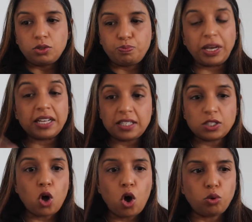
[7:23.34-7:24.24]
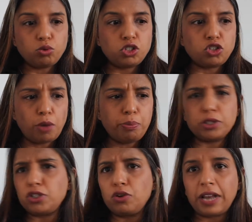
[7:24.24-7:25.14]
because it's cold, don't
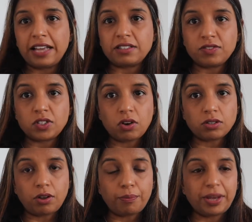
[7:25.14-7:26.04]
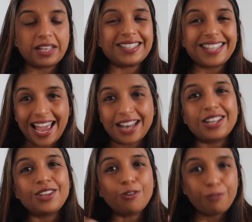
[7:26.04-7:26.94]
put 2 layers of socks on, because again,
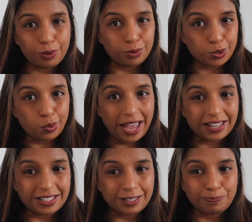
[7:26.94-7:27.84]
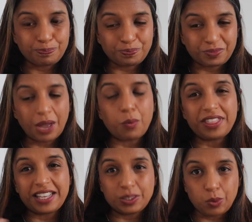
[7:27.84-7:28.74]
your feet will sweat. And when
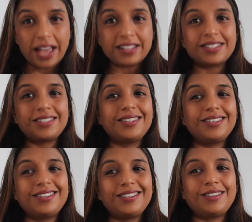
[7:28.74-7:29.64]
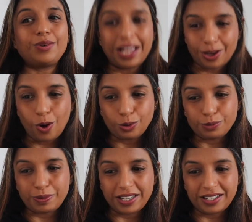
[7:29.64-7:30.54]
they sweat, they'll get
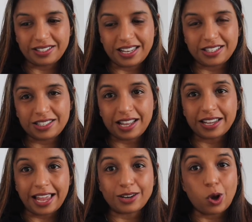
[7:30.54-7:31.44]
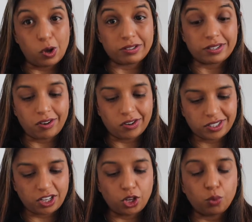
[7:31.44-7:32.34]
cold because it's, again, cotton socks.
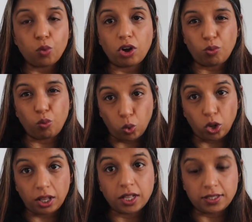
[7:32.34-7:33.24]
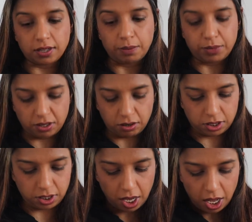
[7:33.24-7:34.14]
So you want wool type
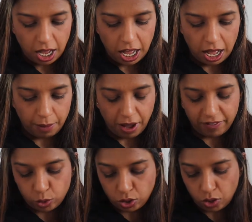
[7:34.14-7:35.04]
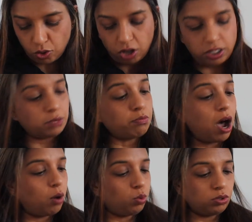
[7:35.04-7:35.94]
socks. I've also got
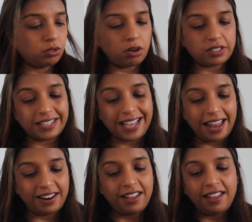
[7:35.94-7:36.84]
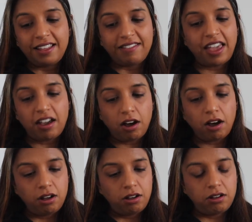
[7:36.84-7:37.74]
smart wool socks. Again, they are